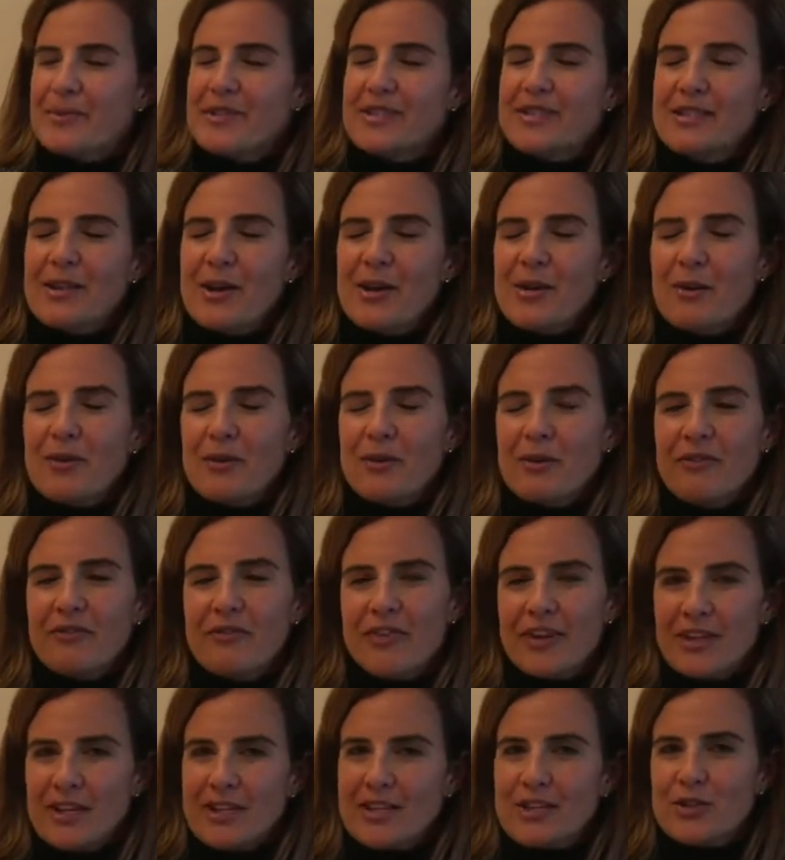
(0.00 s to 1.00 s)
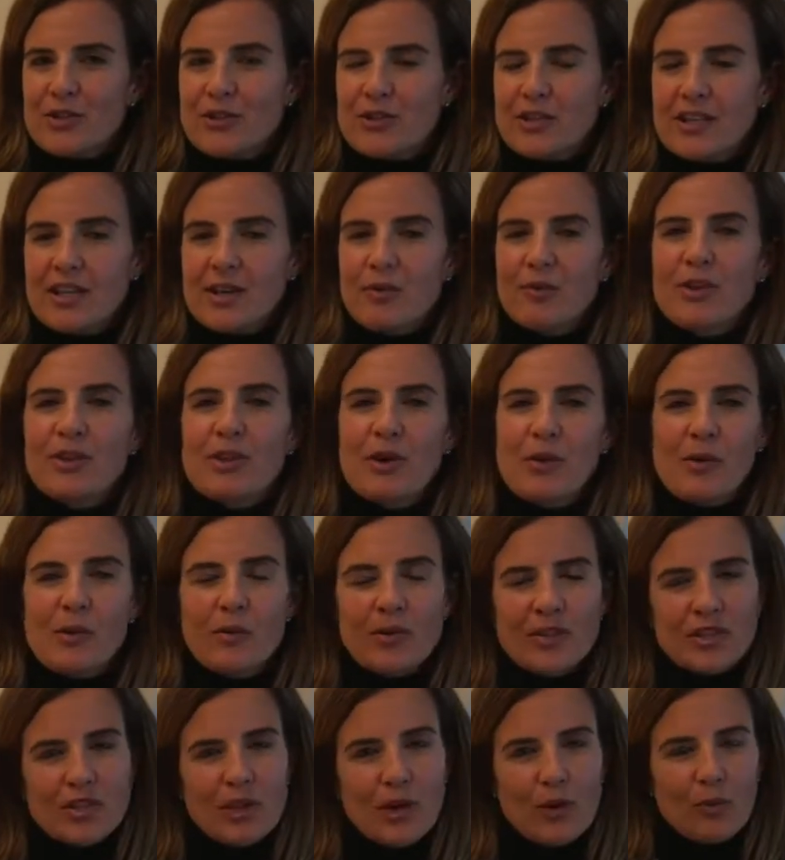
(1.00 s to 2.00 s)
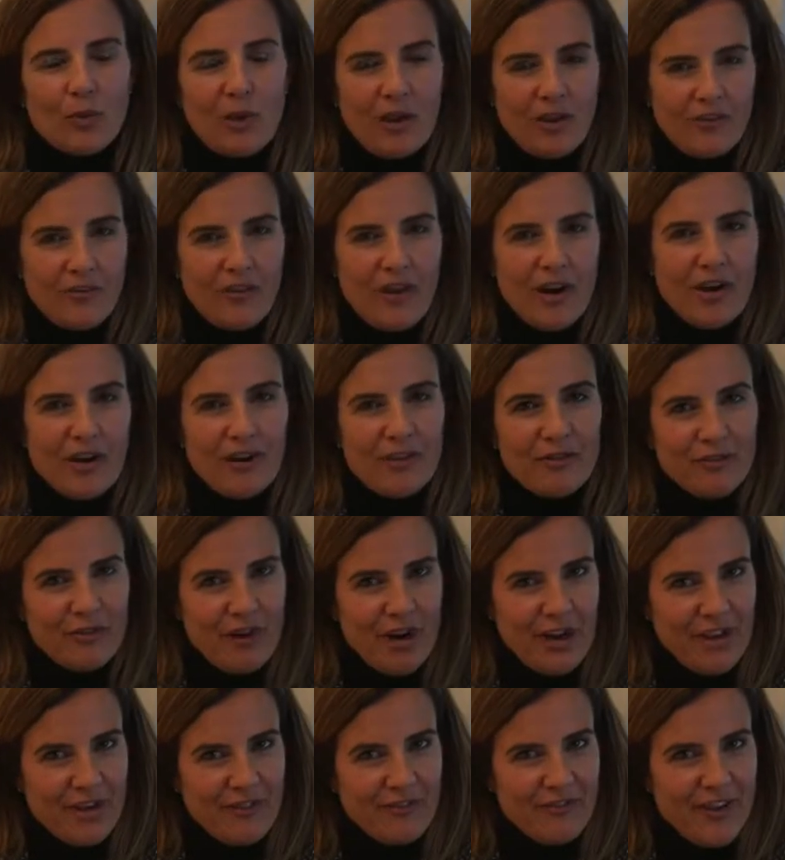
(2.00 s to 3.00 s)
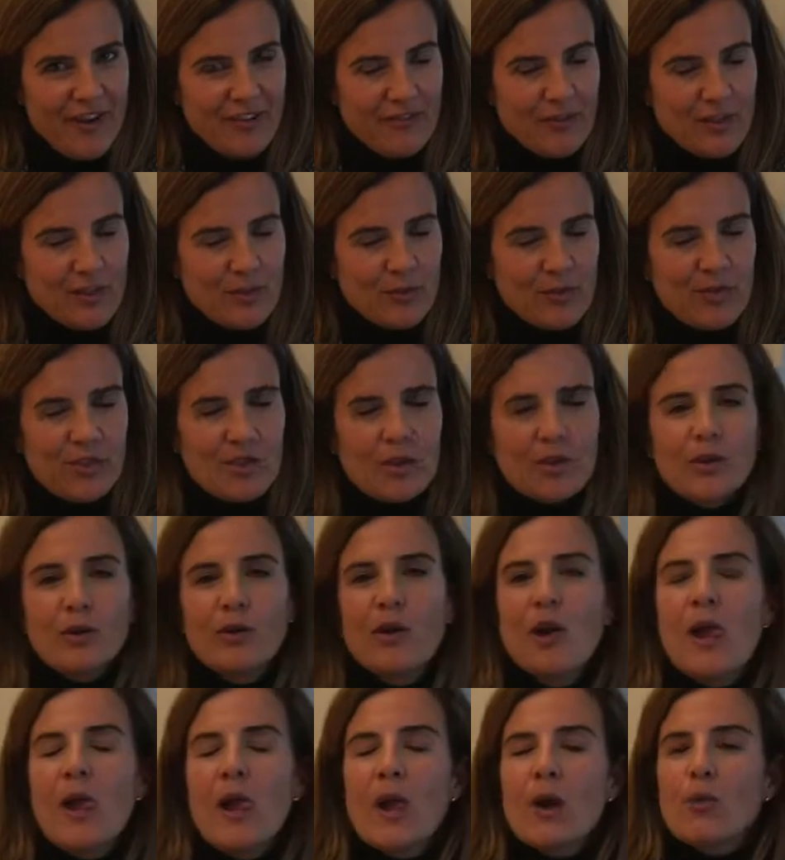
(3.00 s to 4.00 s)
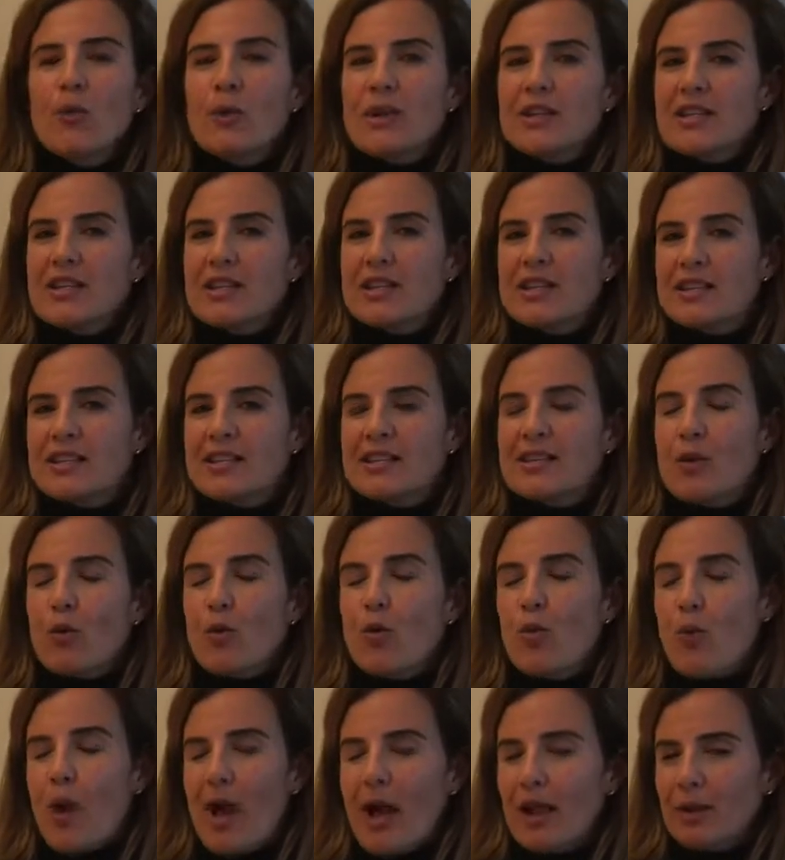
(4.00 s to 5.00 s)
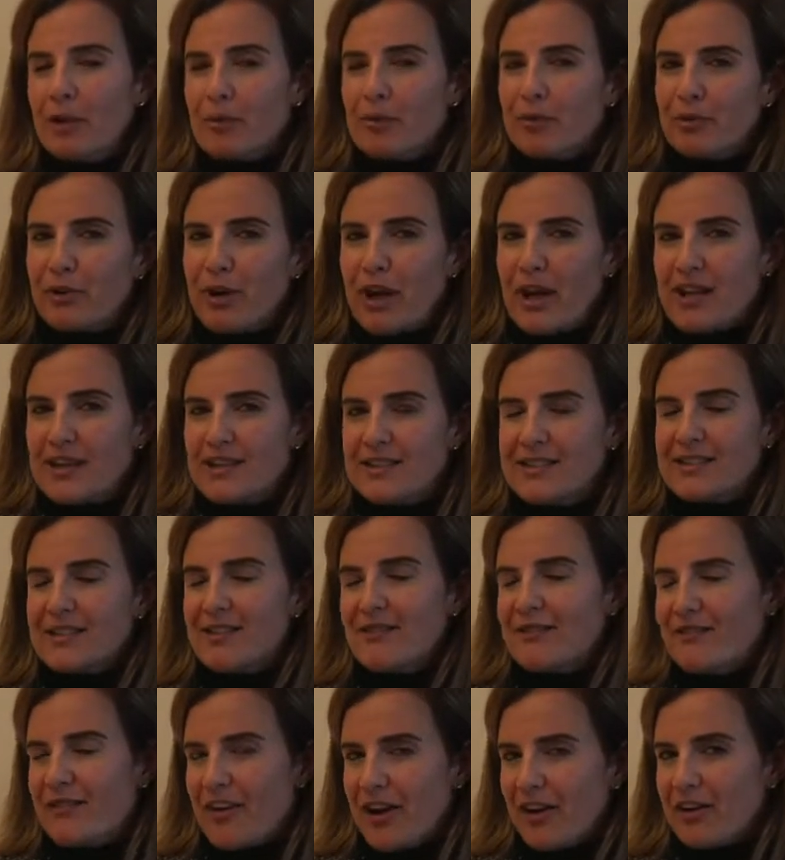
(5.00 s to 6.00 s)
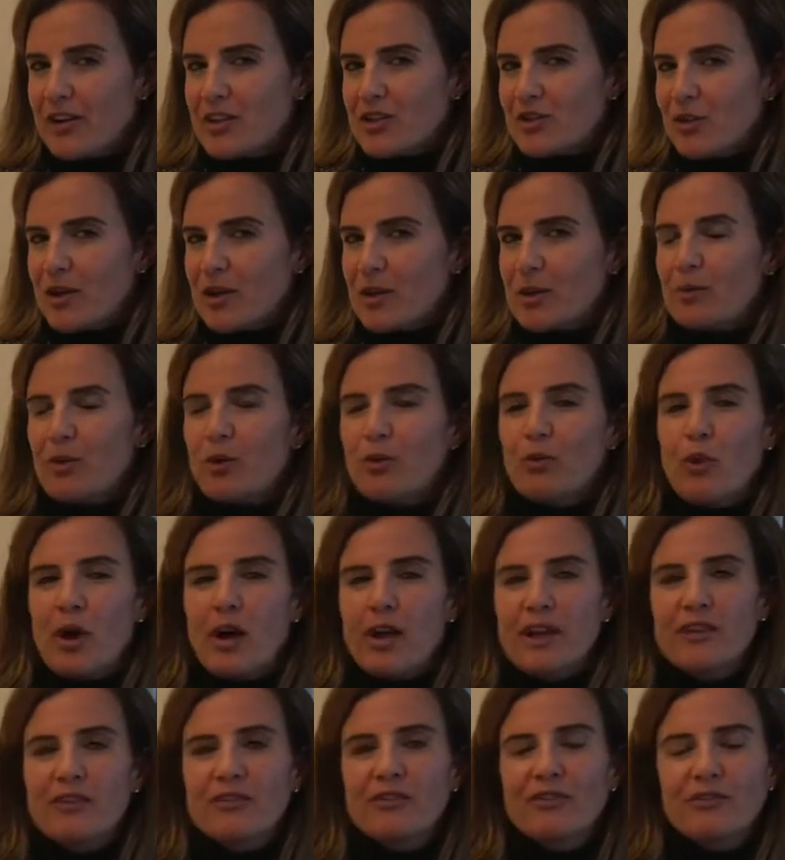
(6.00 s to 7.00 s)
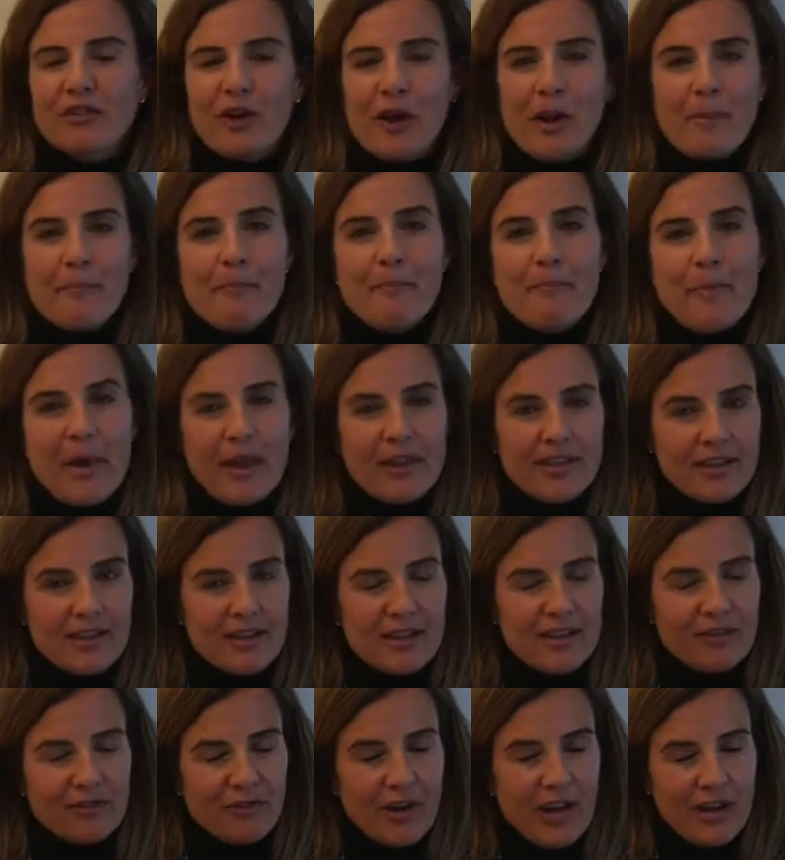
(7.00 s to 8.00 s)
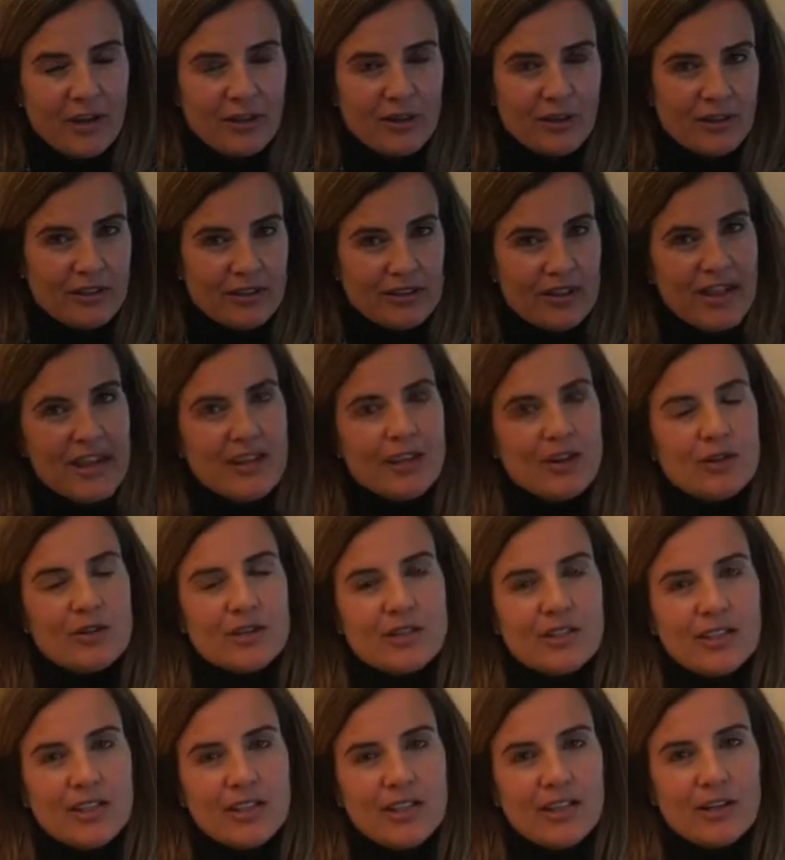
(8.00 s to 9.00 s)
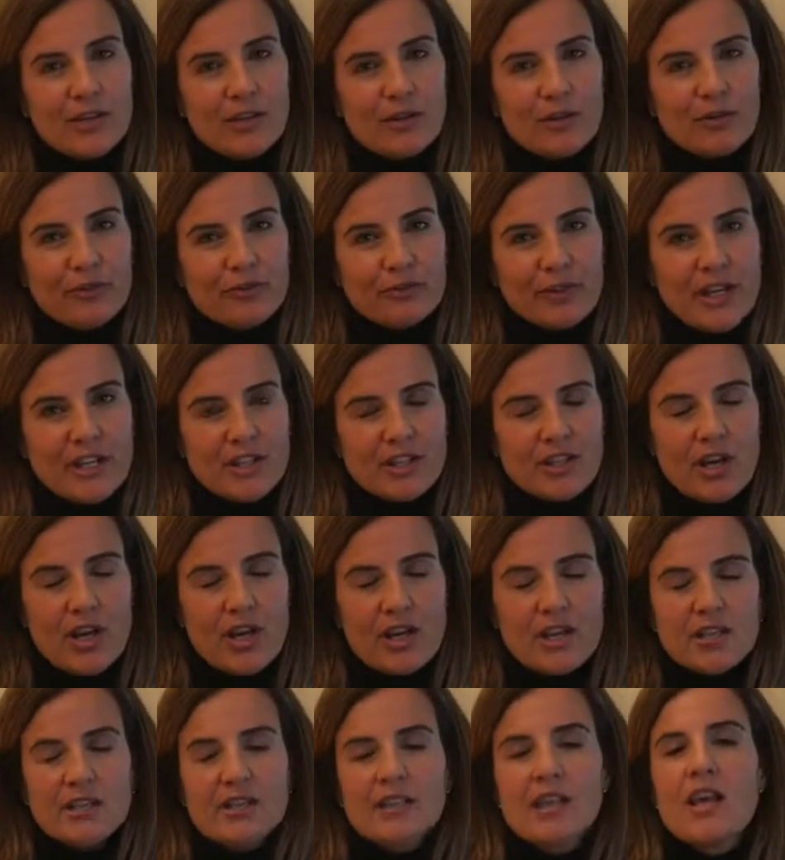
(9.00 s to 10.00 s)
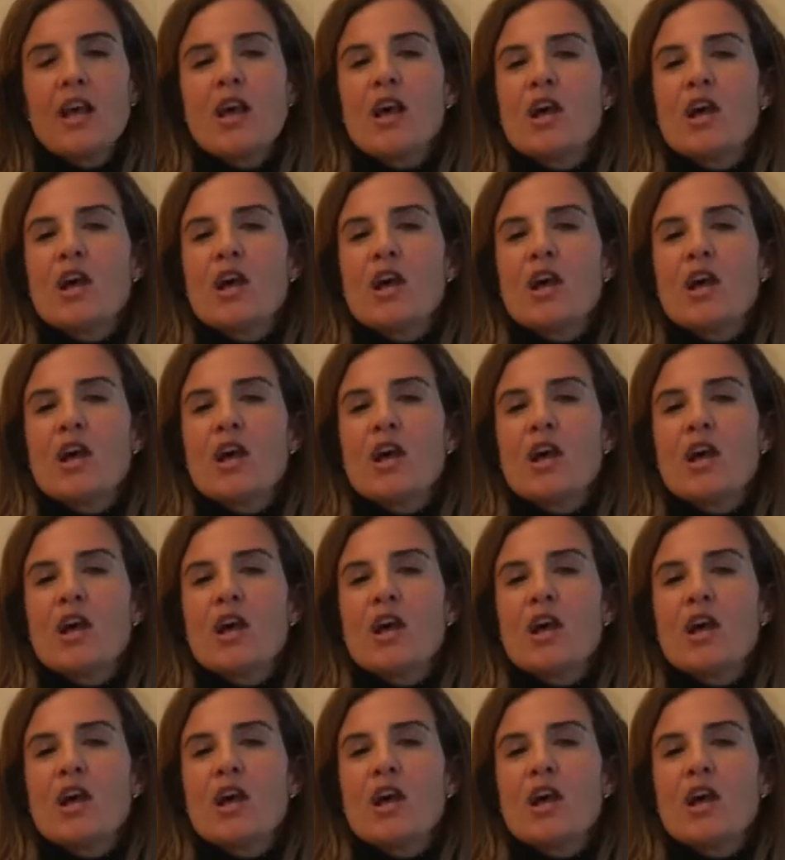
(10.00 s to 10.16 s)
So very interesting, we thought we would share one of our Friday favorites with you, which is well-priced, very drinkable wine from Bethenny Frankel and her Skinny Girl franchise.